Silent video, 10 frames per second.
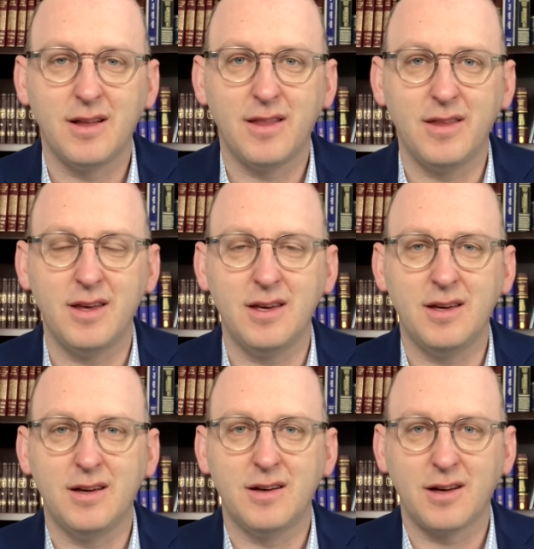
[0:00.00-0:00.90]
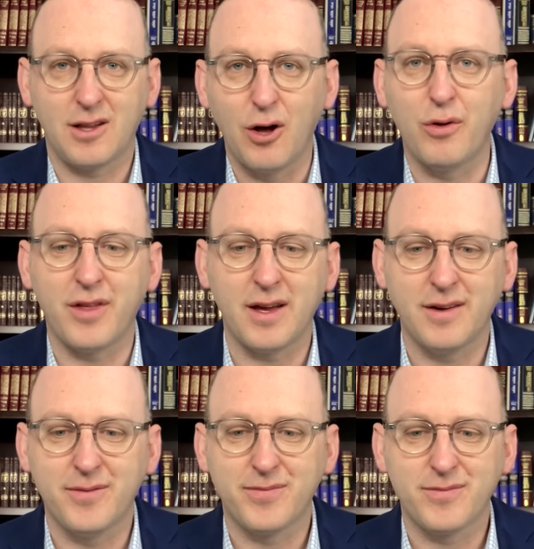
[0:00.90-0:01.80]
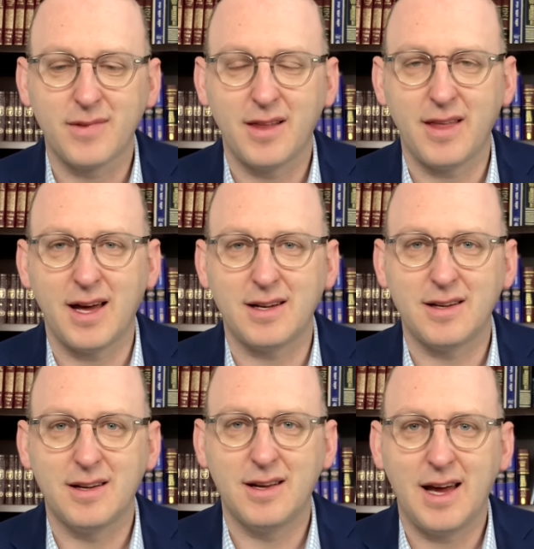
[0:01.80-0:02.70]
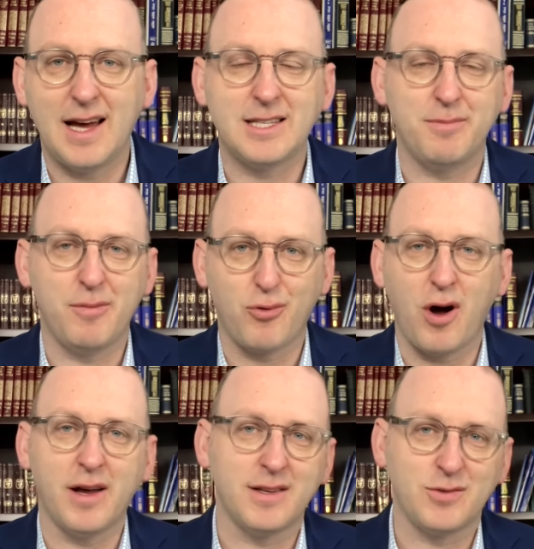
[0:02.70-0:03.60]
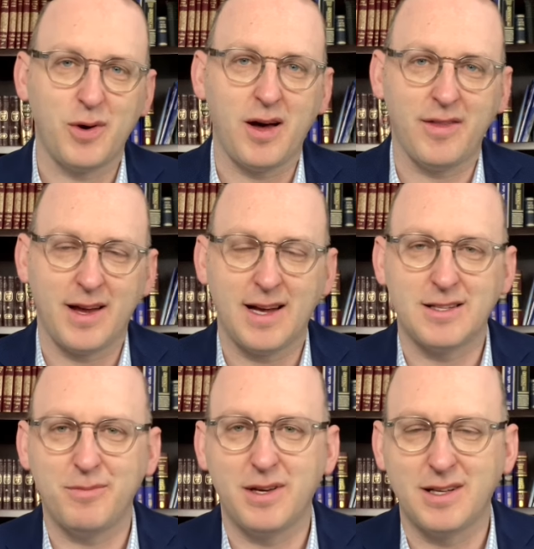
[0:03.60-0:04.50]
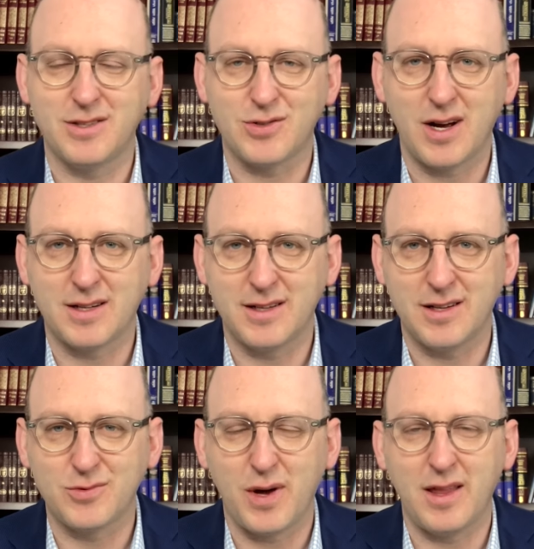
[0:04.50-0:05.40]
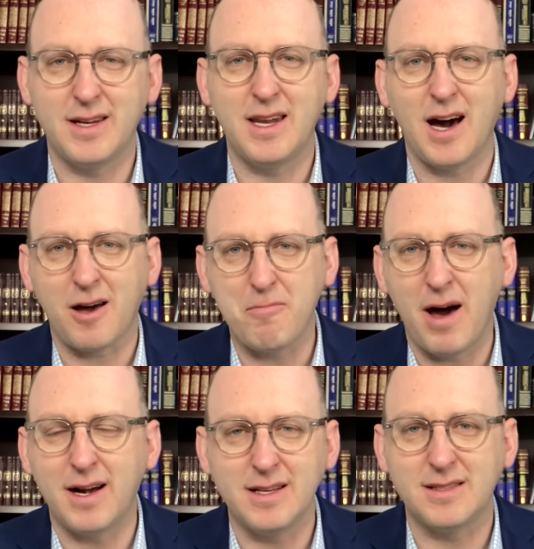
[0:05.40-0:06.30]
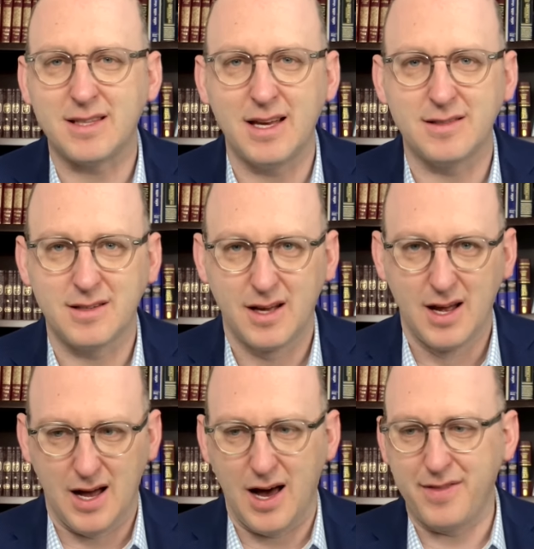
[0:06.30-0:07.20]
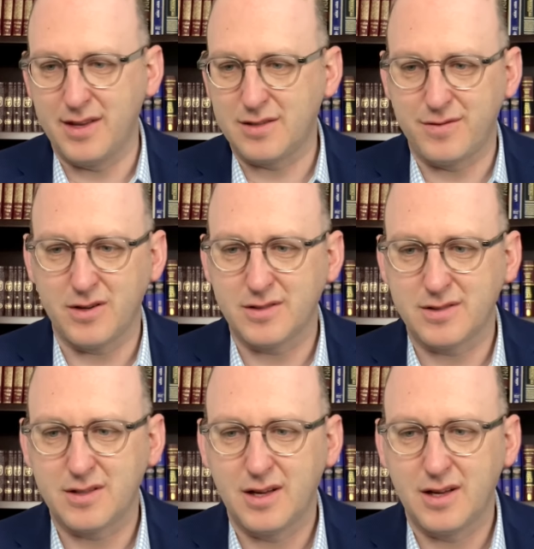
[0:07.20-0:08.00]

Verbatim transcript: the clothing that had to be brought as well, that had to be constructed as well. And Nachmanides says on this verse,